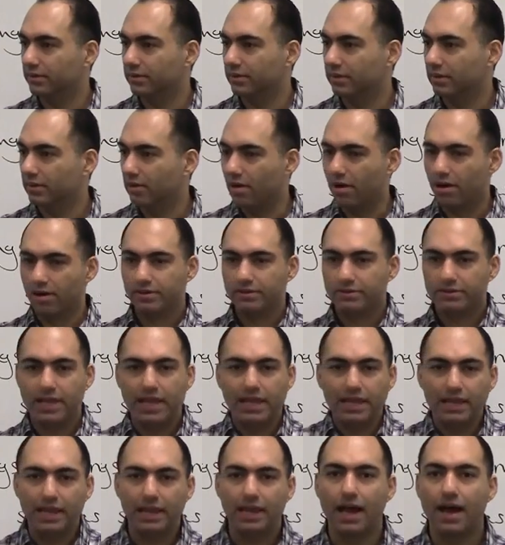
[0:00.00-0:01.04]
in our
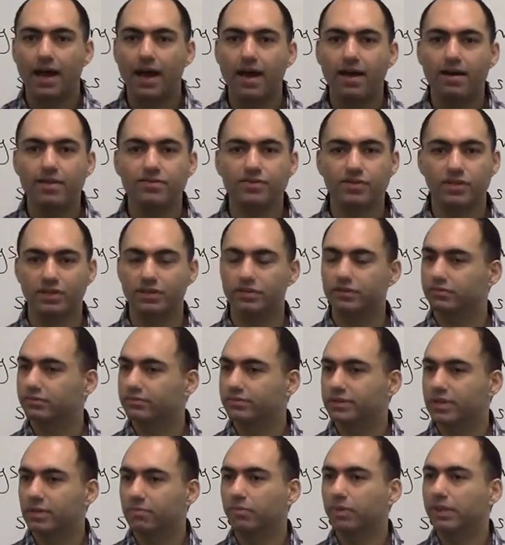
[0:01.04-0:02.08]
daily lives and
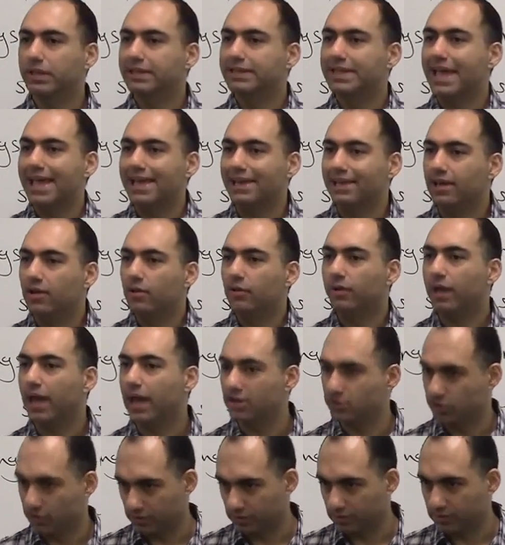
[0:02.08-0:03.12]
simply daily
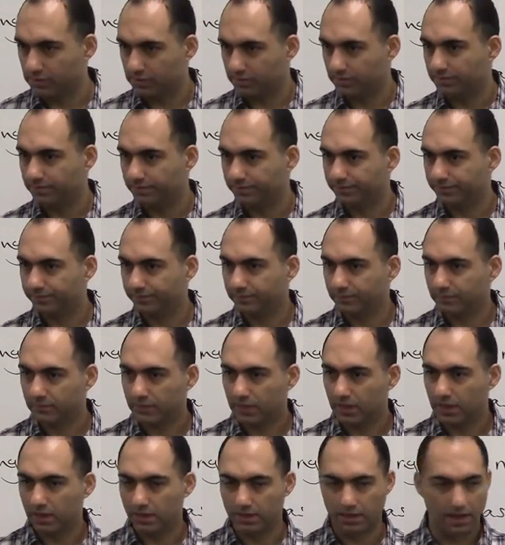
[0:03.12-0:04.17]
occasions,
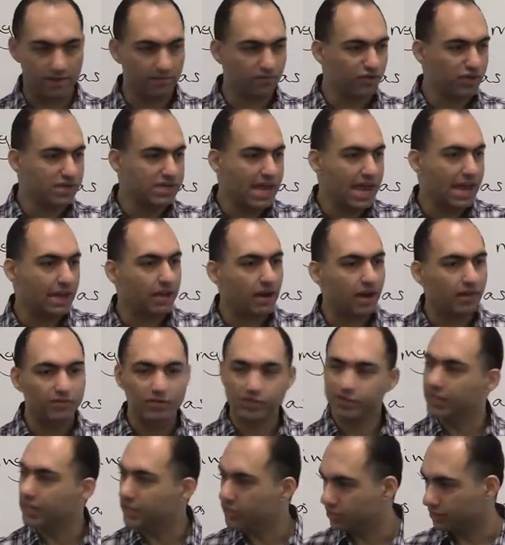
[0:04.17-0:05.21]
in everyday
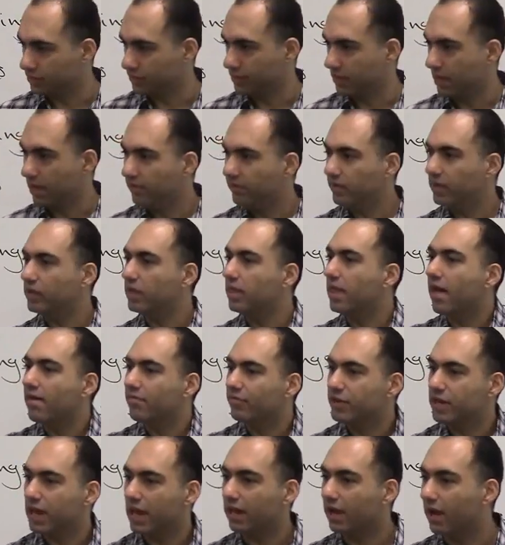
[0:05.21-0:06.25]
conversations. Even in
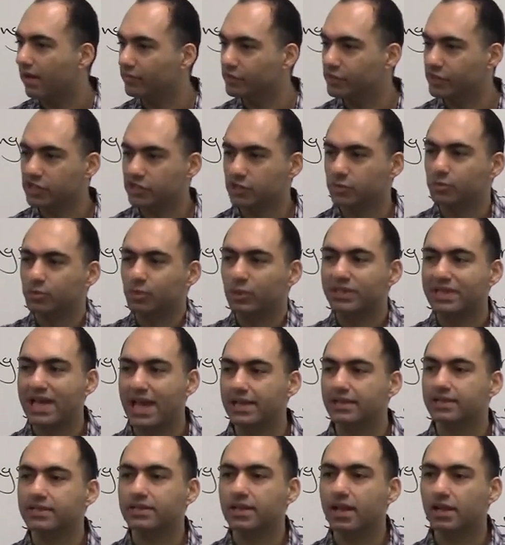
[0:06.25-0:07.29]
everyday conversations, we
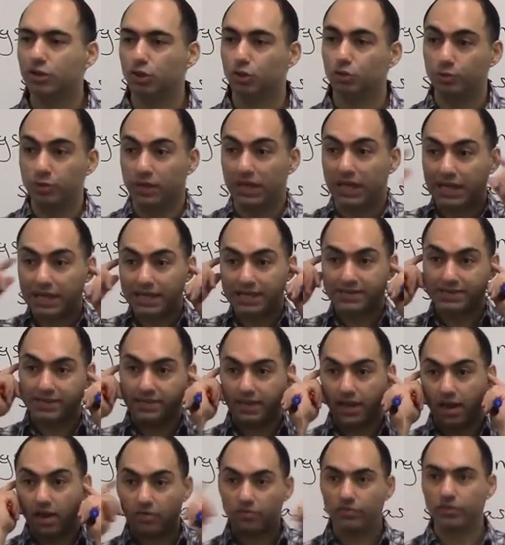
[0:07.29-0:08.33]
tend not to really listen
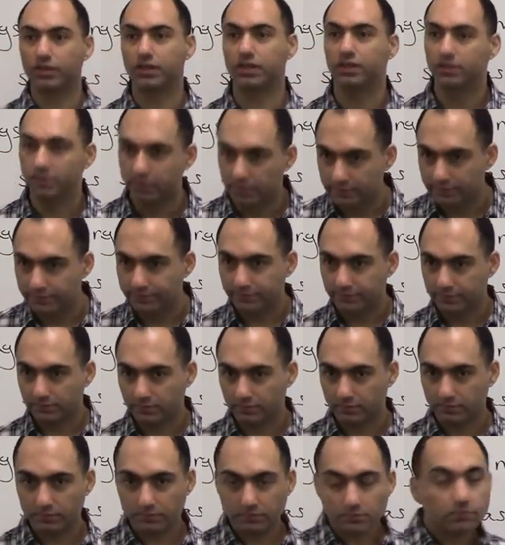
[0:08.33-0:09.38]
carefully.
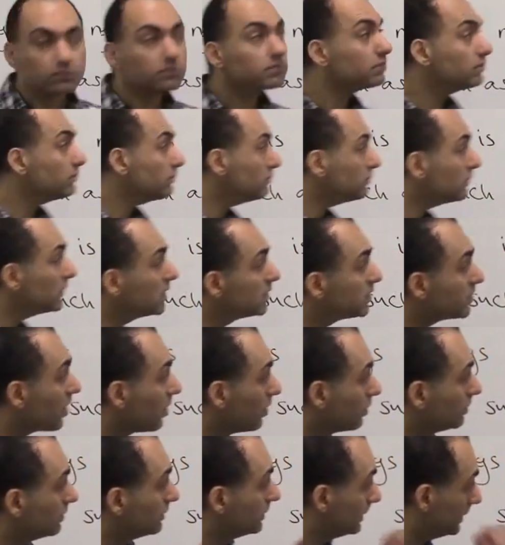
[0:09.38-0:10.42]

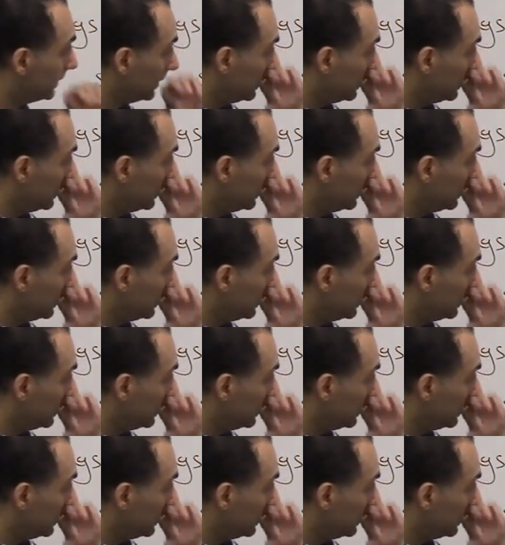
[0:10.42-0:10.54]
So,